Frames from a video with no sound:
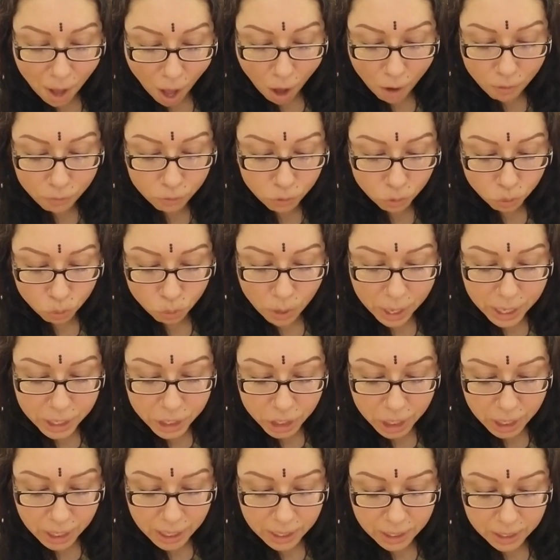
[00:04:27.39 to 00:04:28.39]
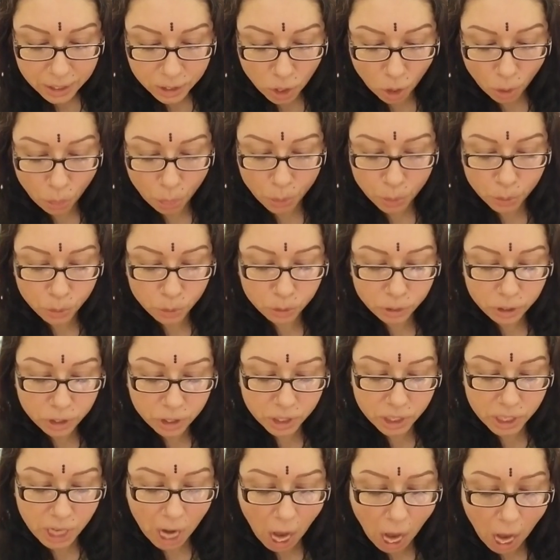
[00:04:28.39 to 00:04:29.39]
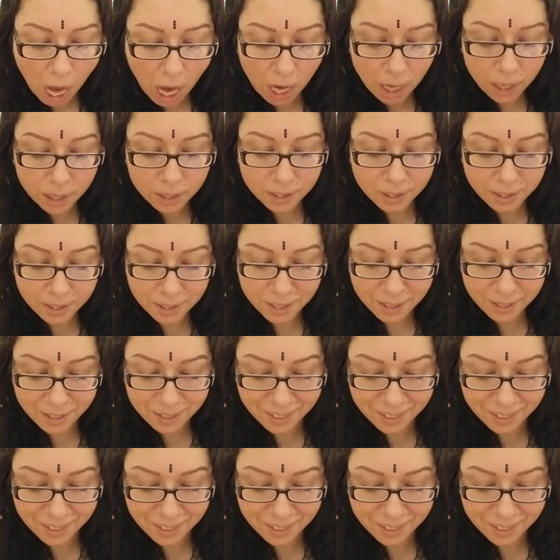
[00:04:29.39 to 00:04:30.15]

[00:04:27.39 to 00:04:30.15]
of riches through stocks.